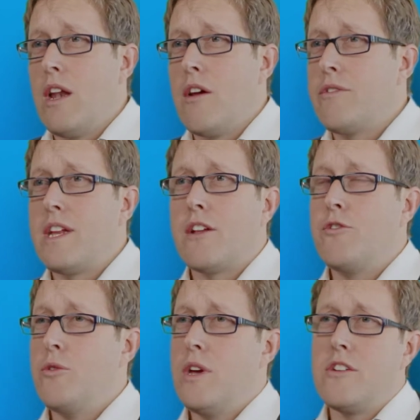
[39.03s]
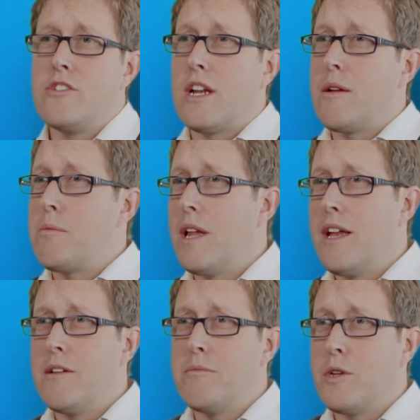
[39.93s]
And over the next few years, you're going to
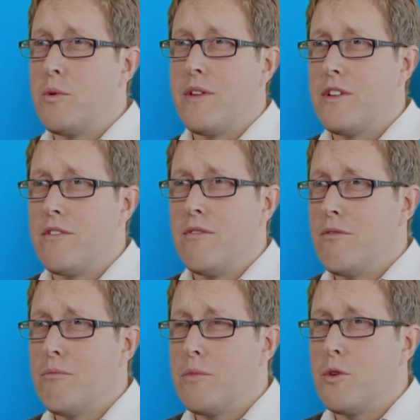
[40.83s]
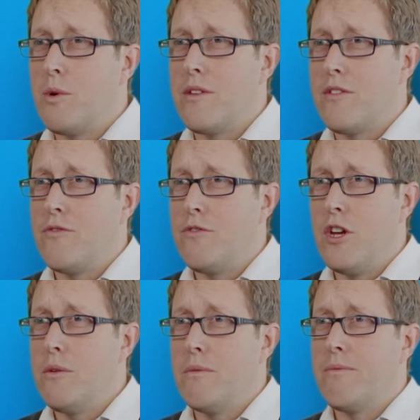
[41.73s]
blend between the, between the
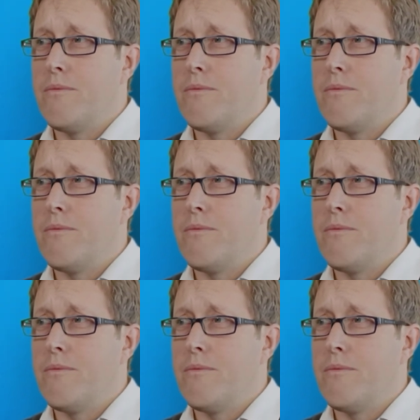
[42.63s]
few.